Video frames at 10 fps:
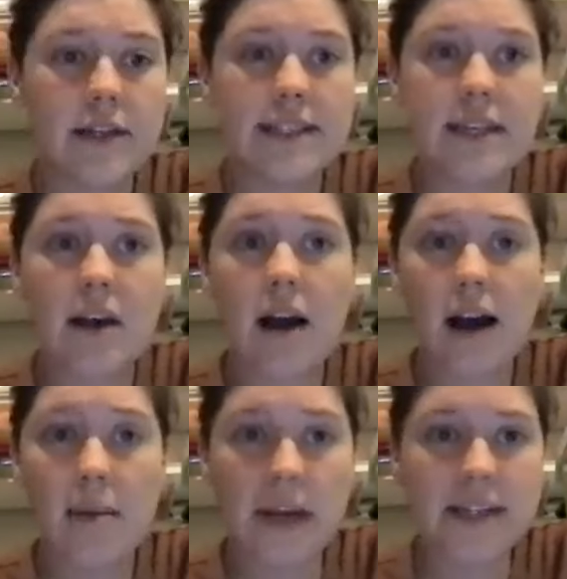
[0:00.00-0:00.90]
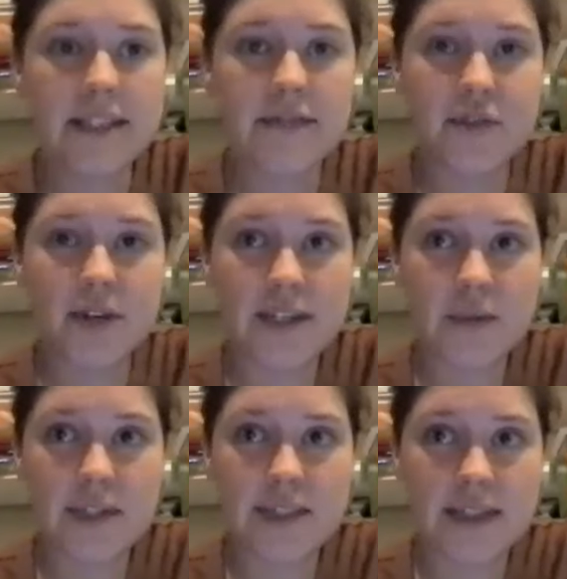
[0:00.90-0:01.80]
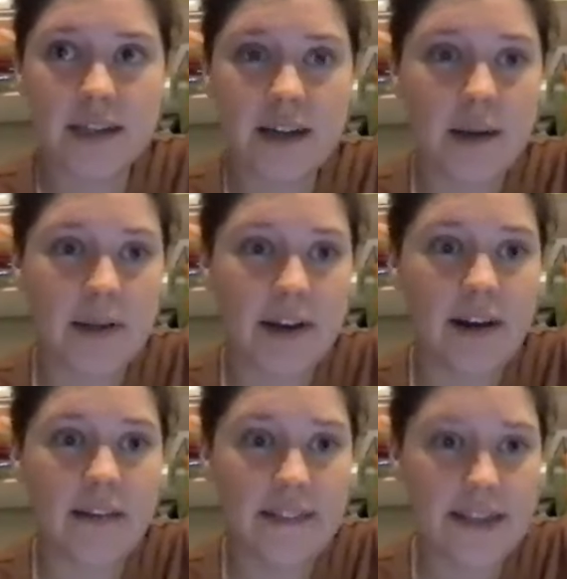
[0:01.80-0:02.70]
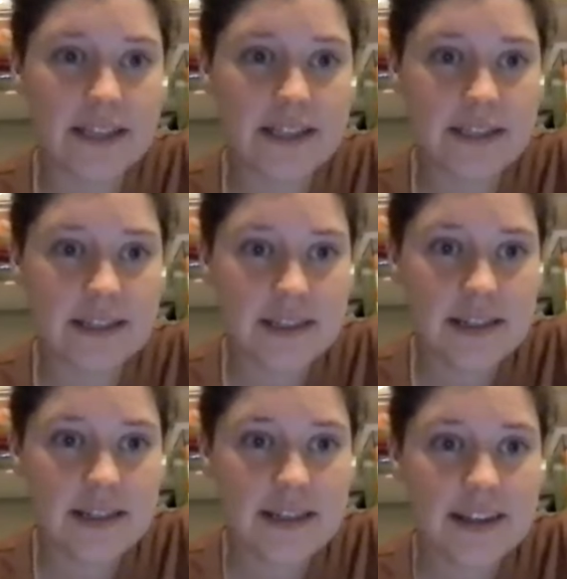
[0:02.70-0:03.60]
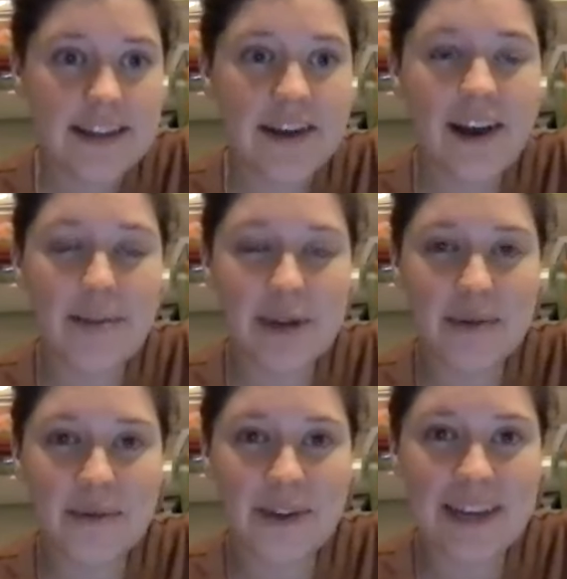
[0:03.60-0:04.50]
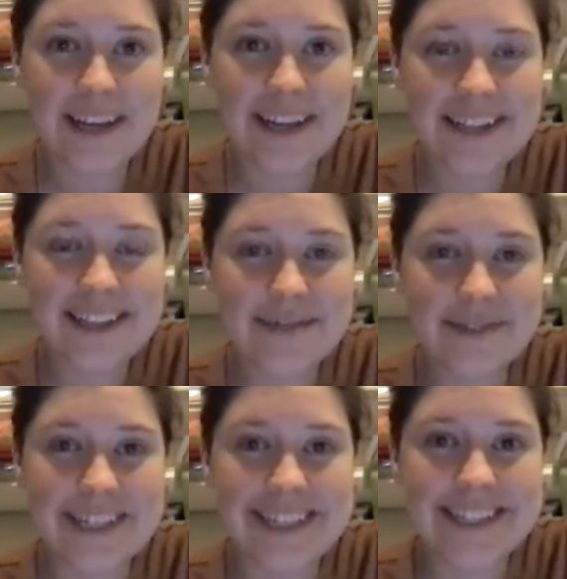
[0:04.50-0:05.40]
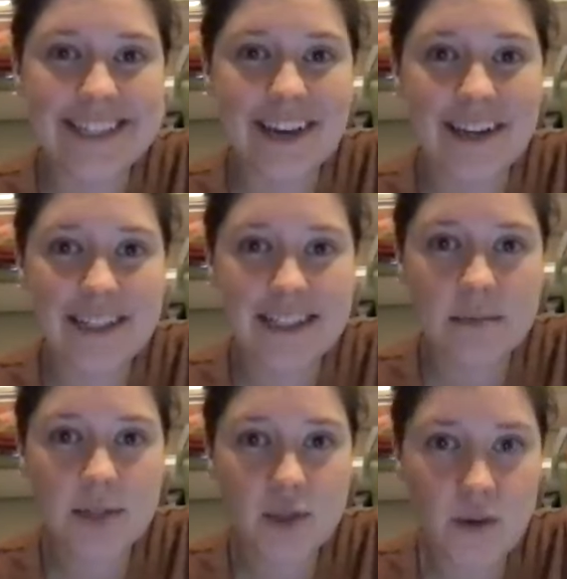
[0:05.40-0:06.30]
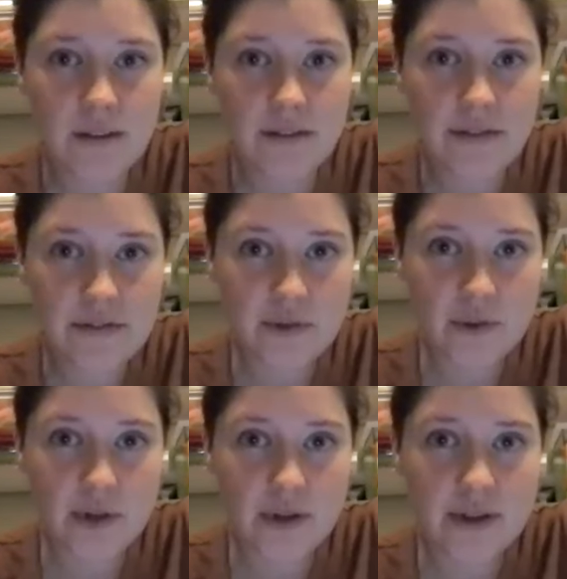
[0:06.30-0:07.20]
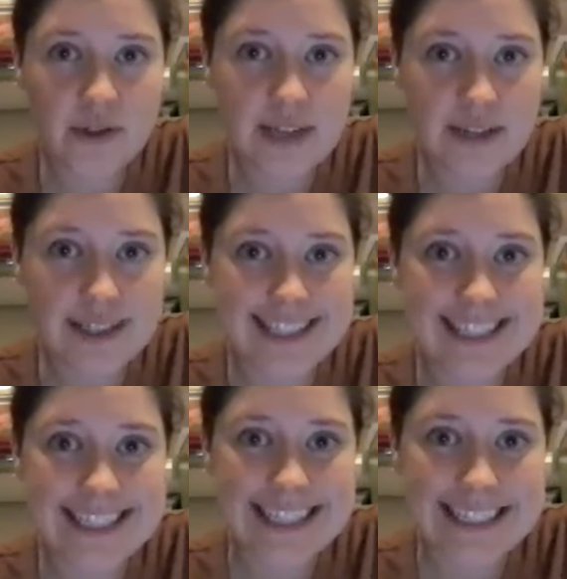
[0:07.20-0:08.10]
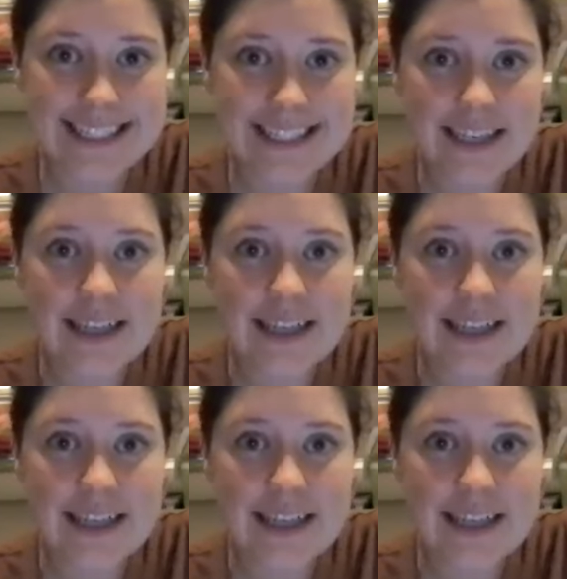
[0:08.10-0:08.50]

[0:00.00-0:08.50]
is a comment, if you guys want to comment on this. The comment reads, on December 12th, 2006,